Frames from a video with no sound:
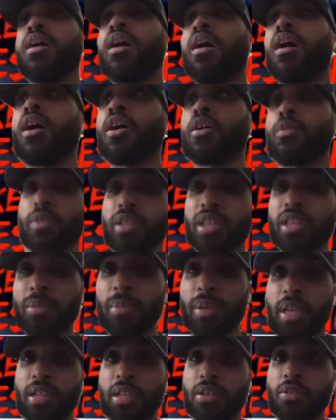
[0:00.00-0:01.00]
aren't really
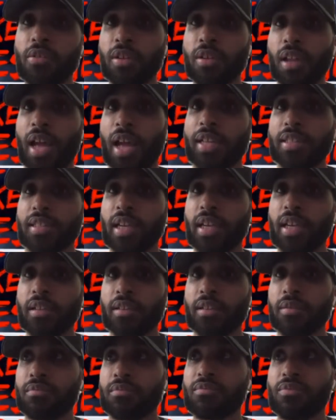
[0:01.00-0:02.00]
being utilized, like
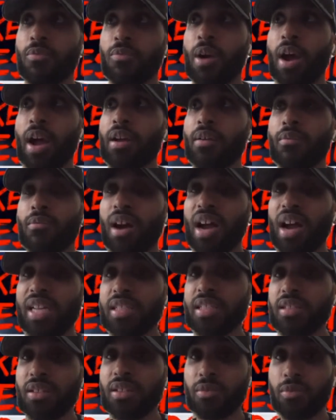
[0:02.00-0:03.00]
why why
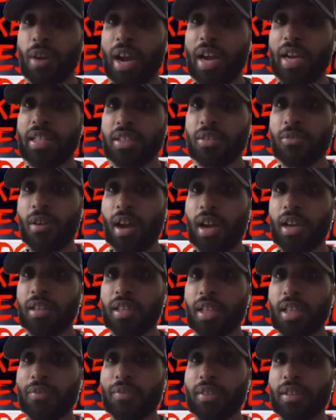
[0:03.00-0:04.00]
isn't the riot squad
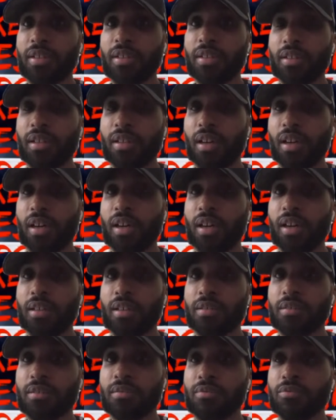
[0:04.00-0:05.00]
living uh
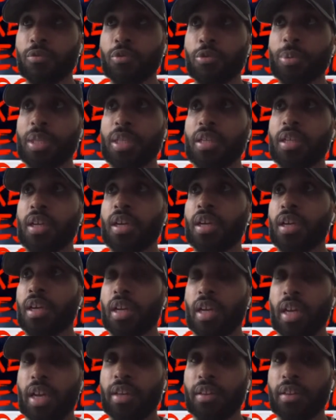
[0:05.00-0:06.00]
Ruby
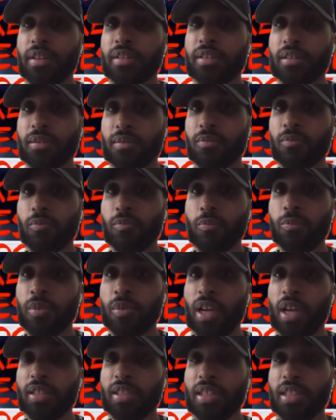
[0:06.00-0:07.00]
in this
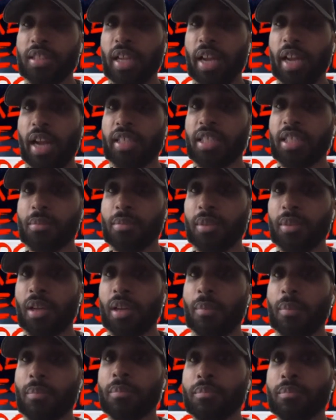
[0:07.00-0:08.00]
Dusty's tag team
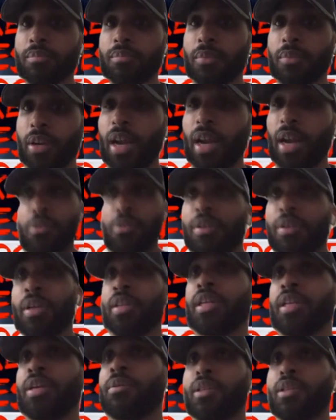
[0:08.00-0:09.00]
cup? They're not doing
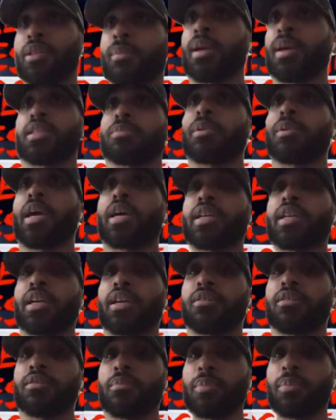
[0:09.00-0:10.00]
anything with them on
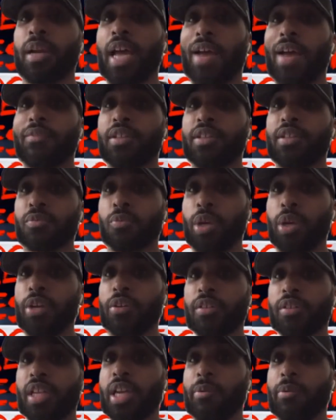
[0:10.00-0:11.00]
SmackDown, but having this
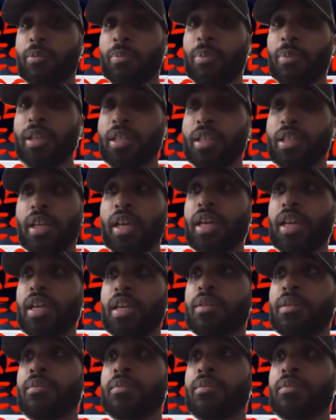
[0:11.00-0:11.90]
weird thing with Billie Kay.